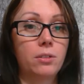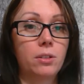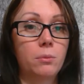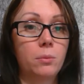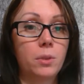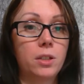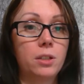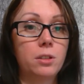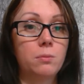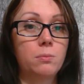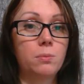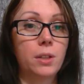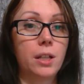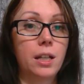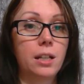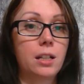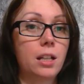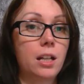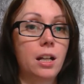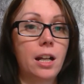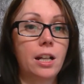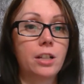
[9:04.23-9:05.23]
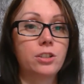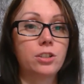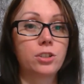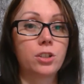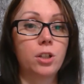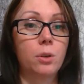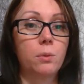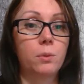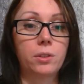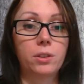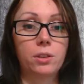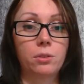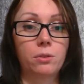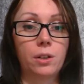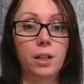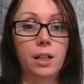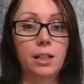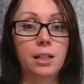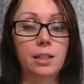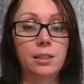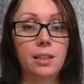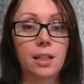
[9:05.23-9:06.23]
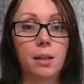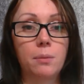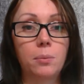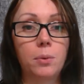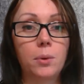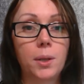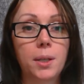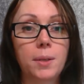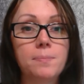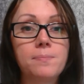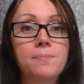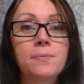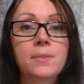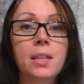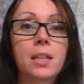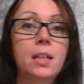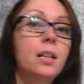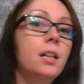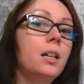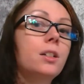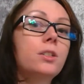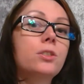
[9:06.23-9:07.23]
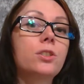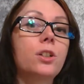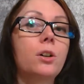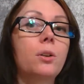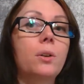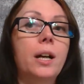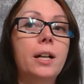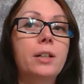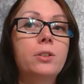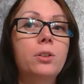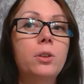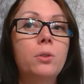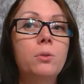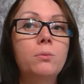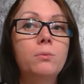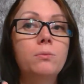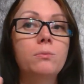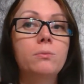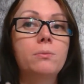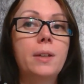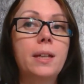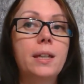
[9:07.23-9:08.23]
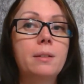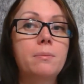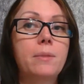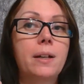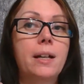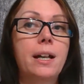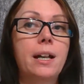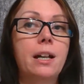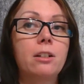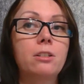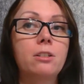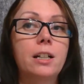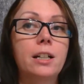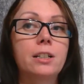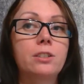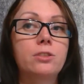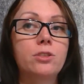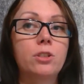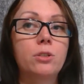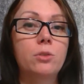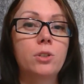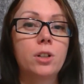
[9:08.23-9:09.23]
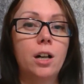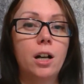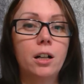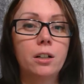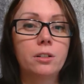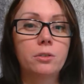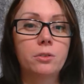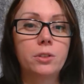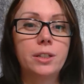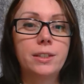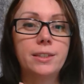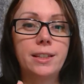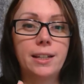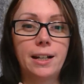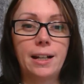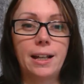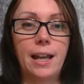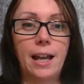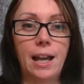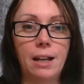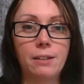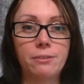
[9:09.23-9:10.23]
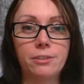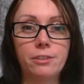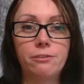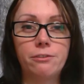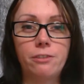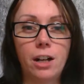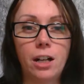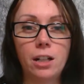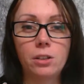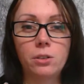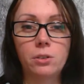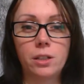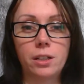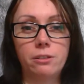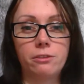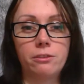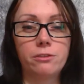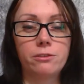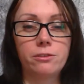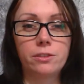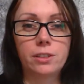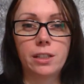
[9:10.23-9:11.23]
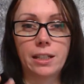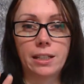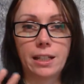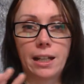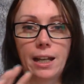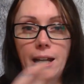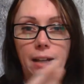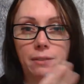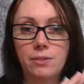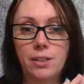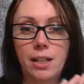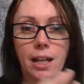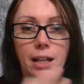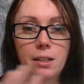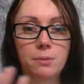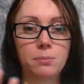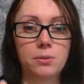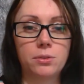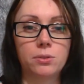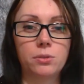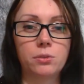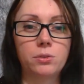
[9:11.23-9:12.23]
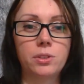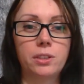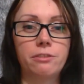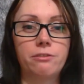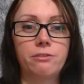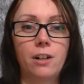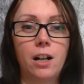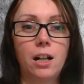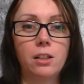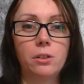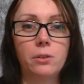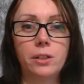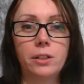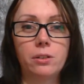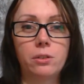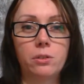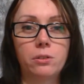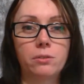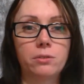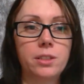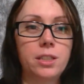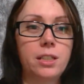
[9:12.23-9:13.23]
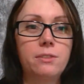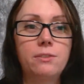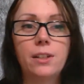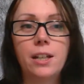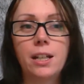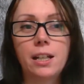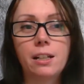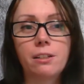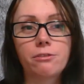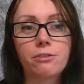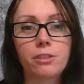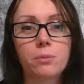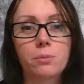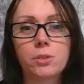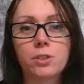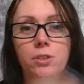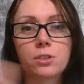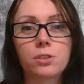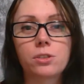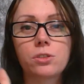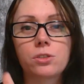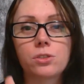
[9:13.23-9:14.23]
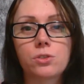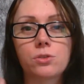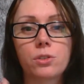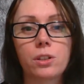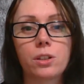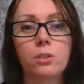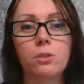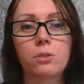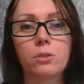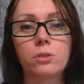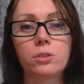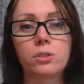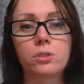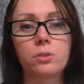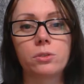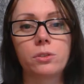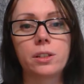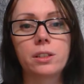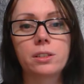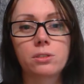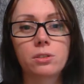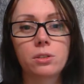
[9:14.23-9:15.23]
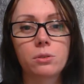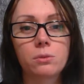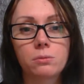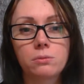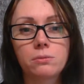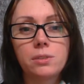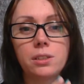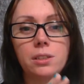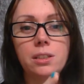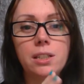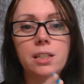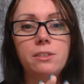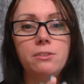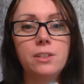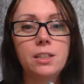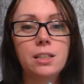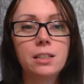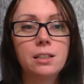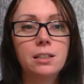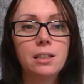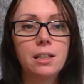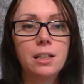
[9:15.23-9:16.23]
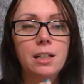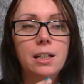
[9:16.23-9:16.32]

than what you planned, and I just go with the ride at that point. So I don't make my outline so concrete that I have to follow I have to absolutely follow it, or deviating from it's going to destroy the whole story. So leaving